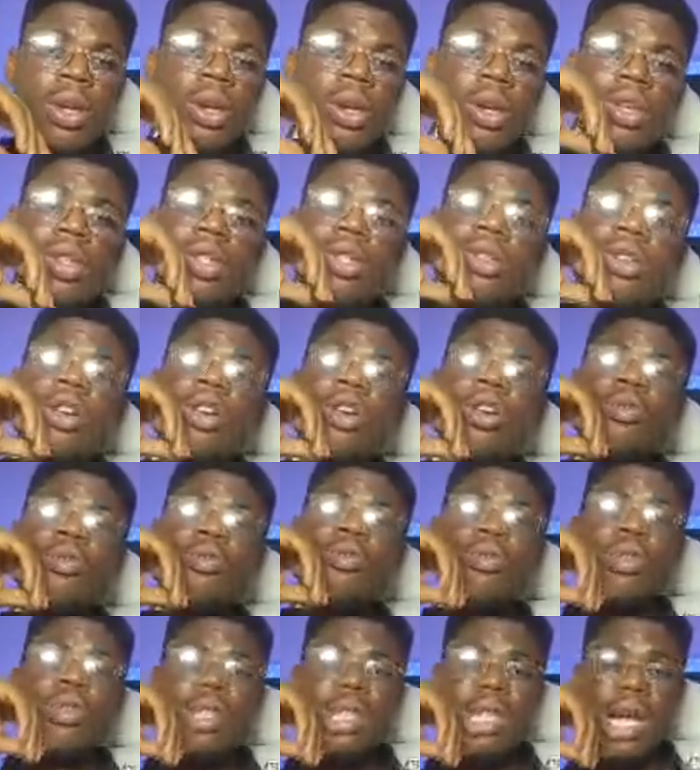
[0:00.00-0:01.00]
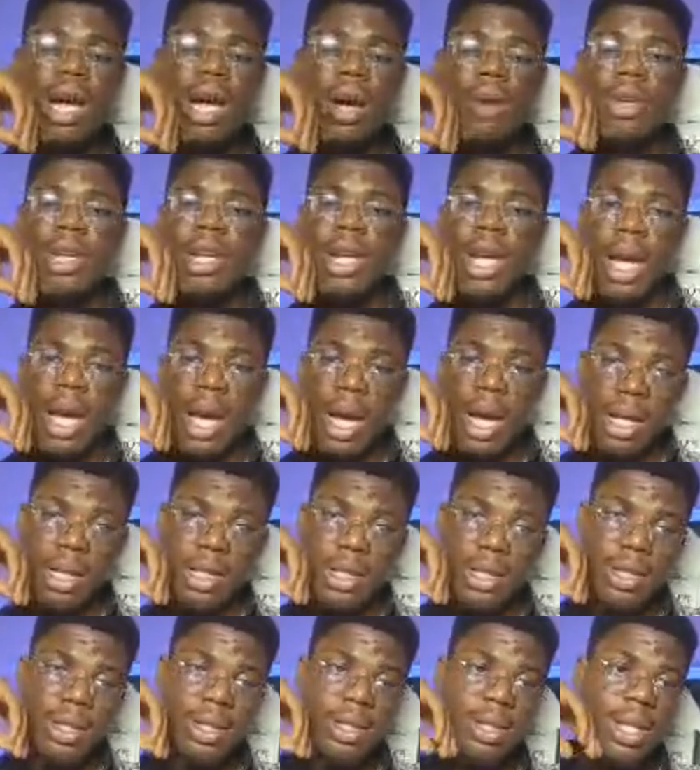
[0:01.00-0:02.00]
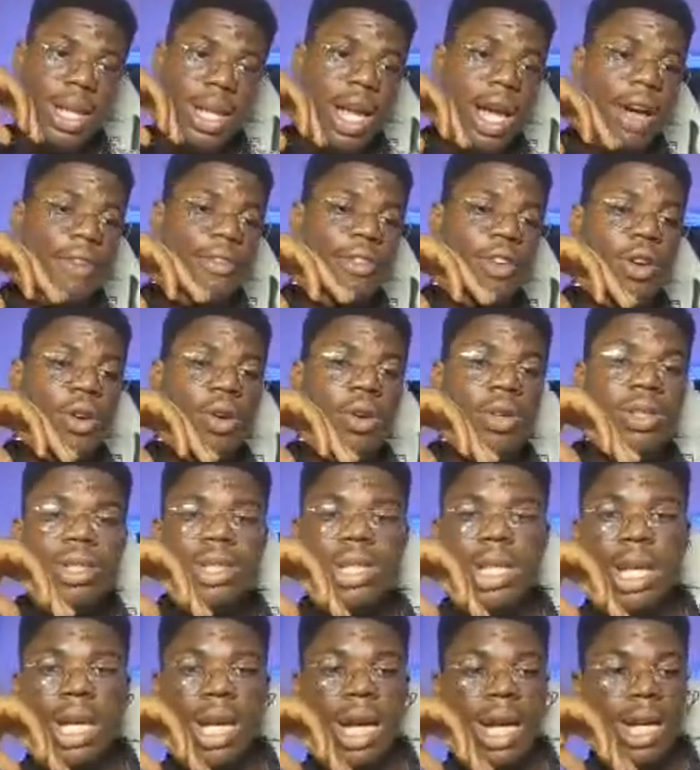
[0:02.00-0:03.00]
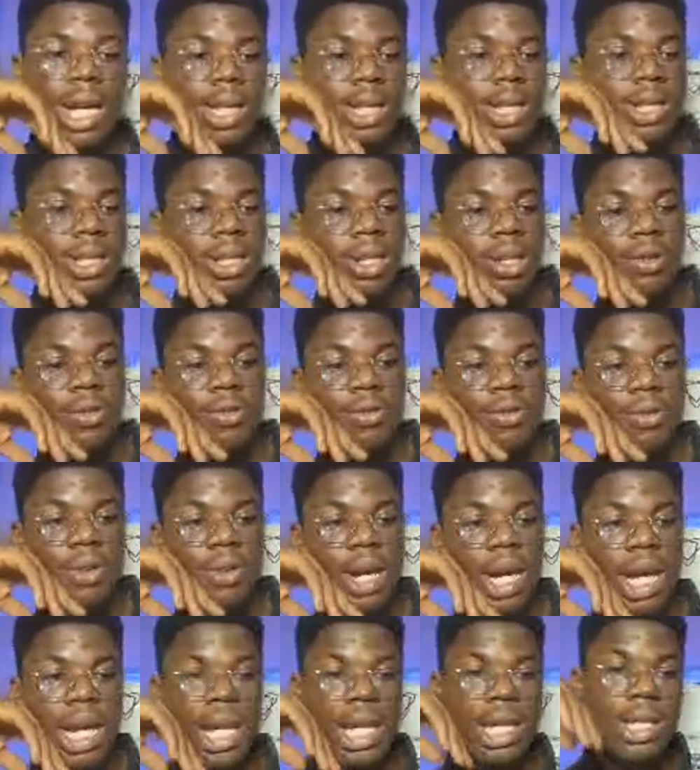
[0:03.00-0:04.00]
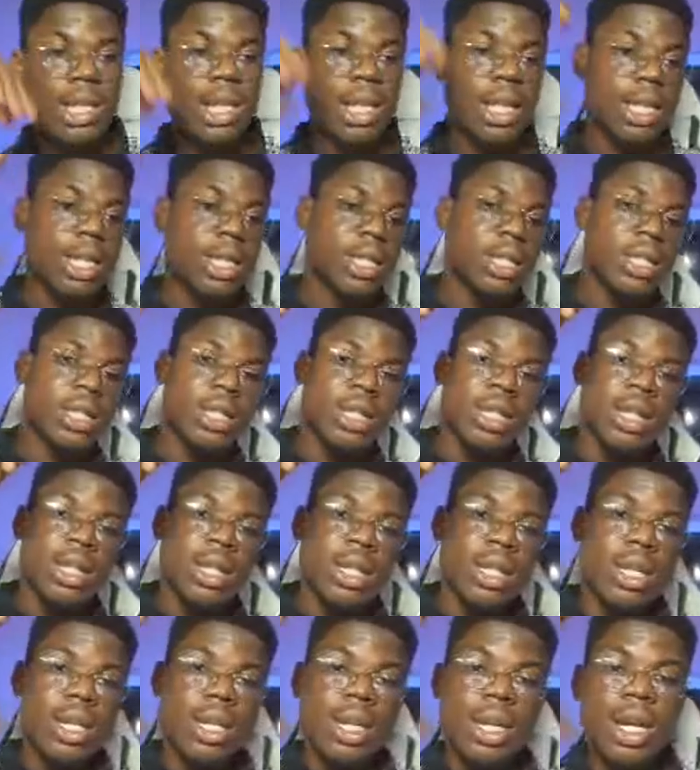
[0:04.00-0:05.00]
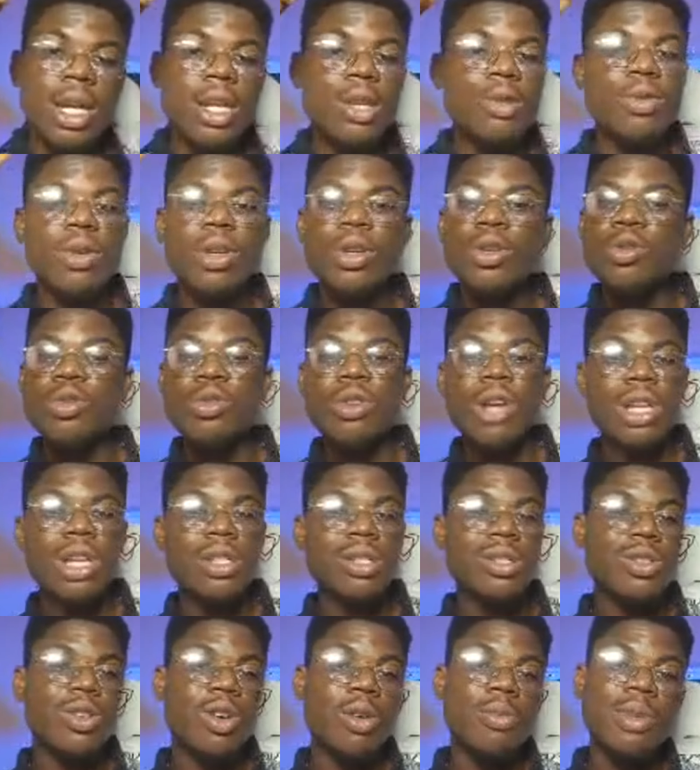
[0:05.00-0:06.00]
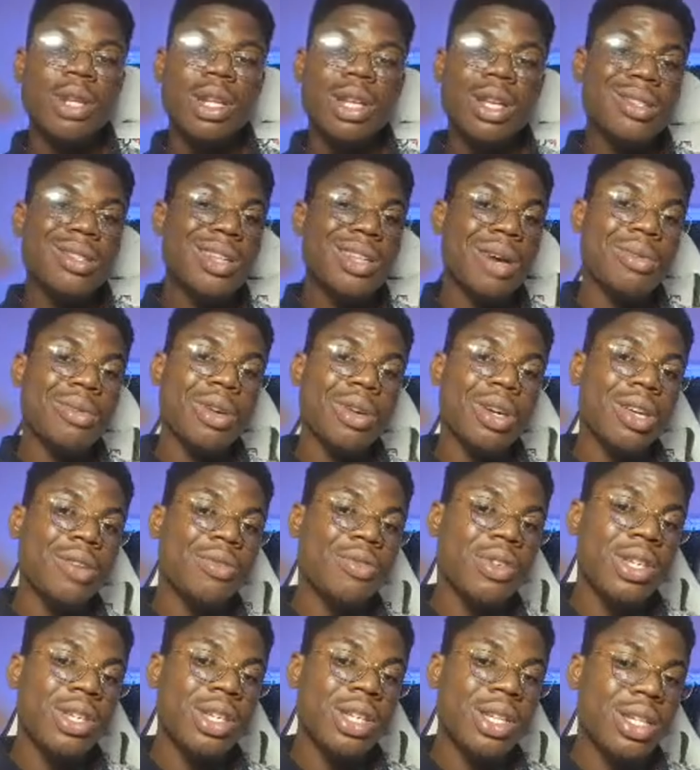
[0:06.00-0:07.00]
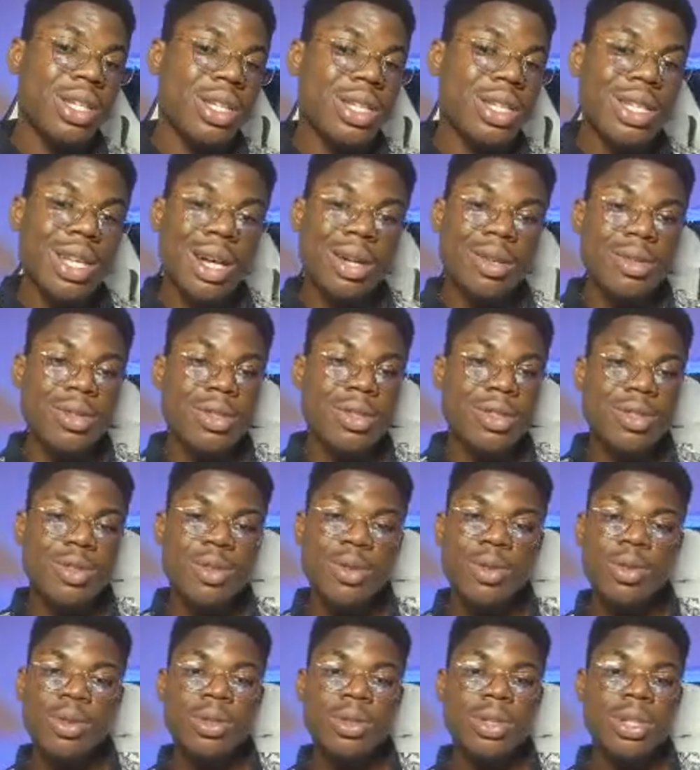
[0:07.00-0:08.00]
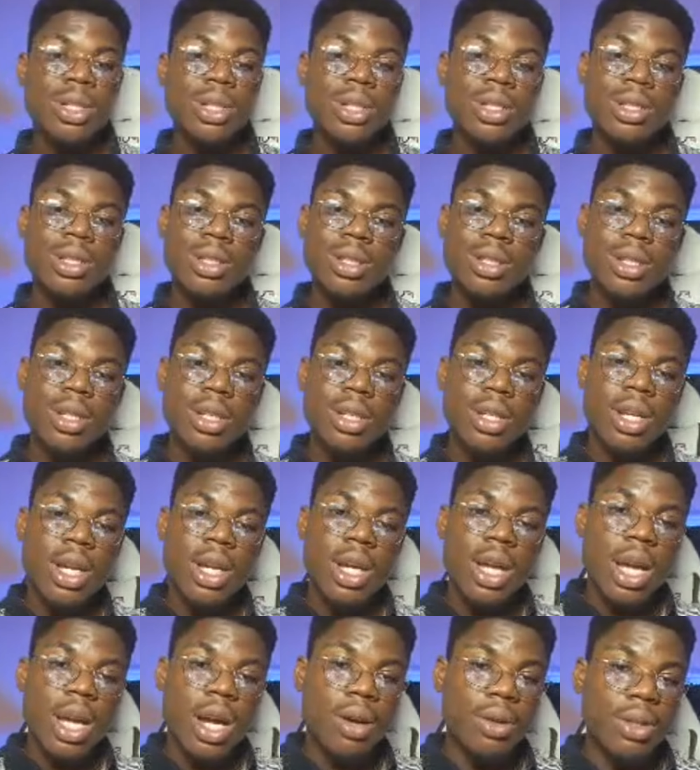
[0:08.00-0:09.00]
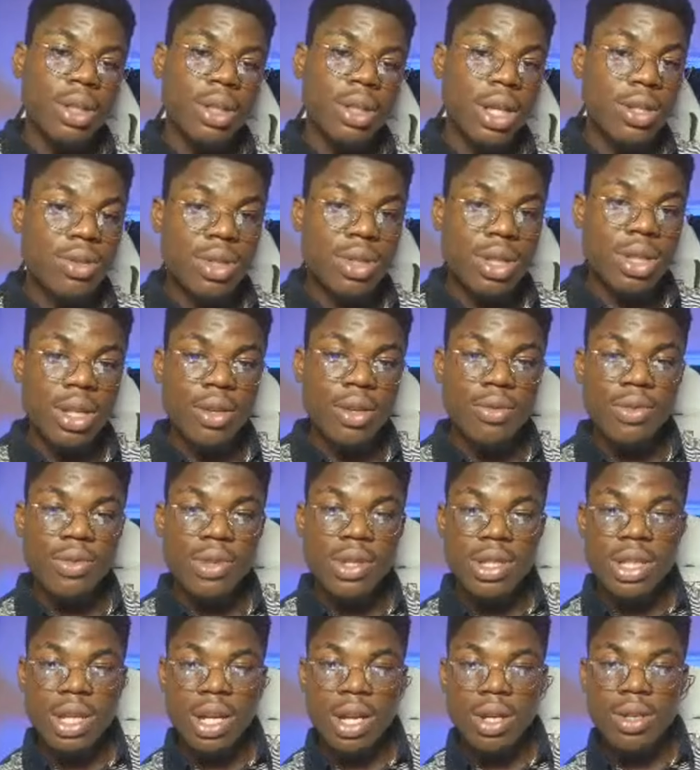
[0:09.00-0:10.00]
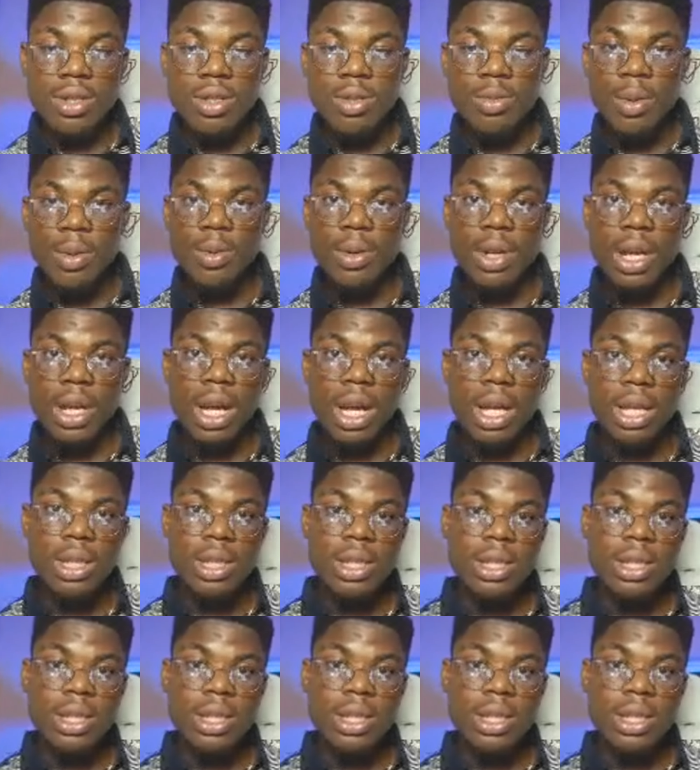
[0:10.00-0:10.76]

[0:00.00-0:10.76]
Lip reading: So Musa where they asked, Ivory Coast Day active, and I said, anyway, you are just coming late, so I'm not giving the discount, so no need. I wanted to give discount to people that